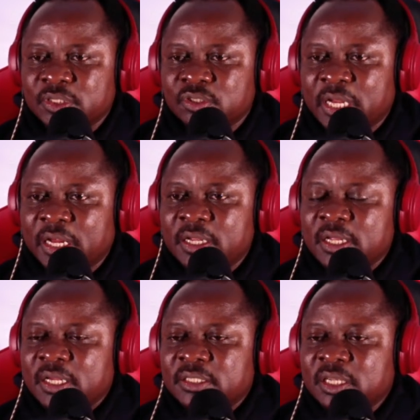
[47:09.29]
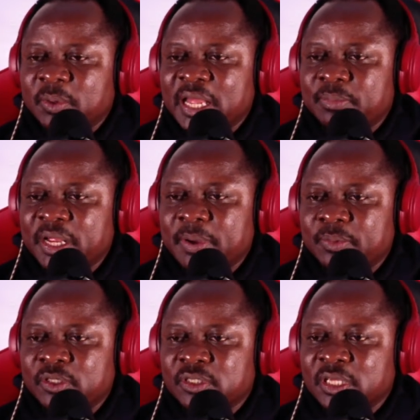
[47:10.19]
Demola Ibrahim
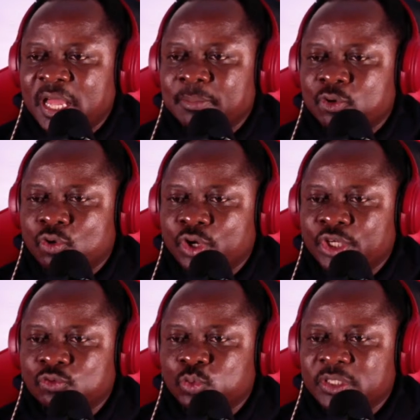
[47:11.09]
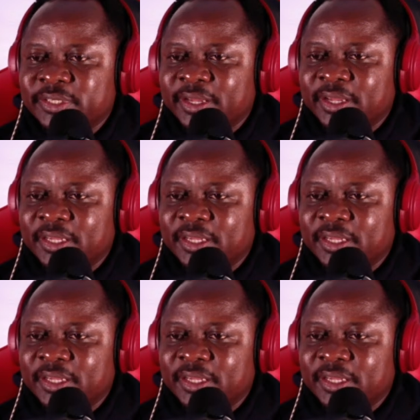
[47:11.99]
Abiodun say I'm going with the